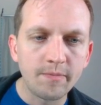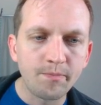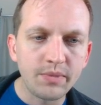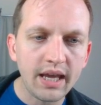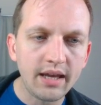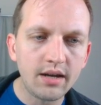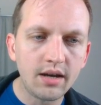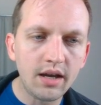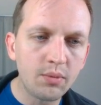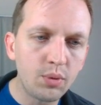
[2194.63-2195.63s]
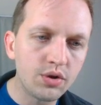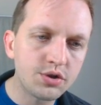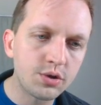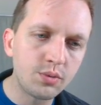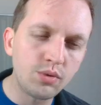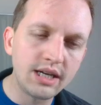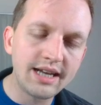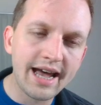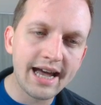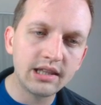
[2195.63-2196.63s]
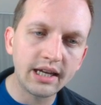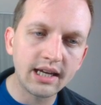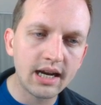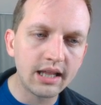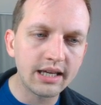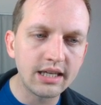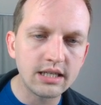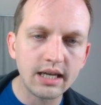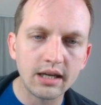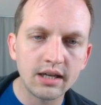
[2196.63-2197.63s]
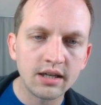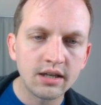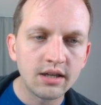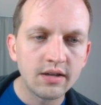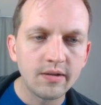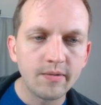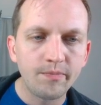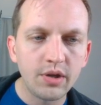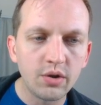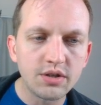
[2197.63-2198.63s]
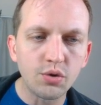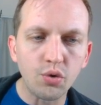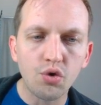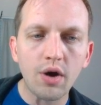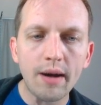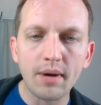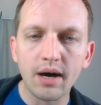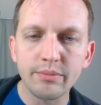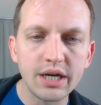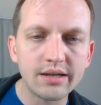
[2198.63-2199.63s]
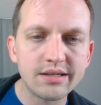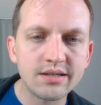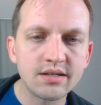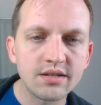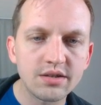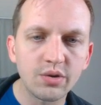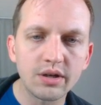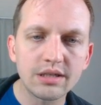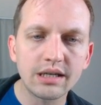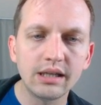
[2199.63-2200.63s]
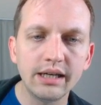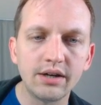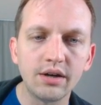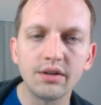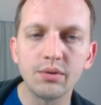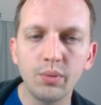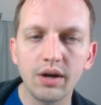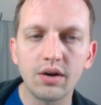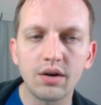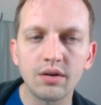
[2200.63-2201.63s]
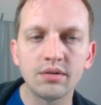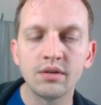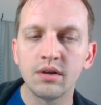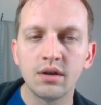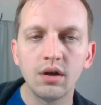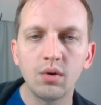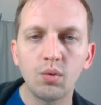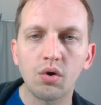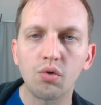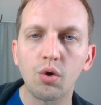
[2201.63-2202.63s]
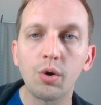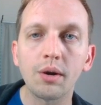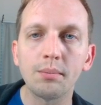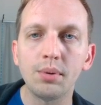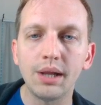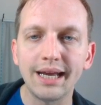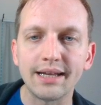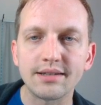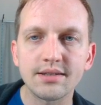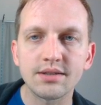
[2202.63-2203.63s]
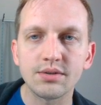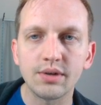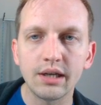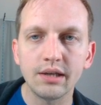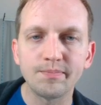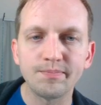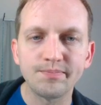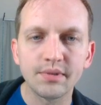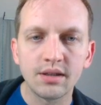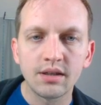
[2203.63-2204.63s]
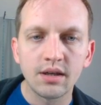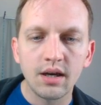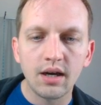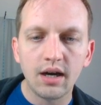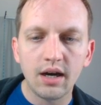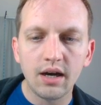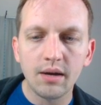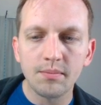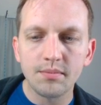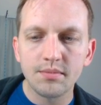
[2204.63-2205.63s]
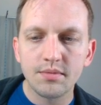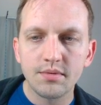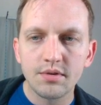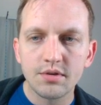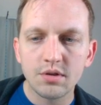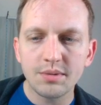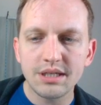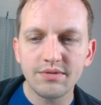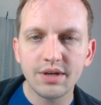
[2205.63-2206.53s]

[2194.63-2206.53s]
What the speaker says: And we also need to add like kind of like these these little crop objects so that it's clear that we're growing plants, right? So let me see if I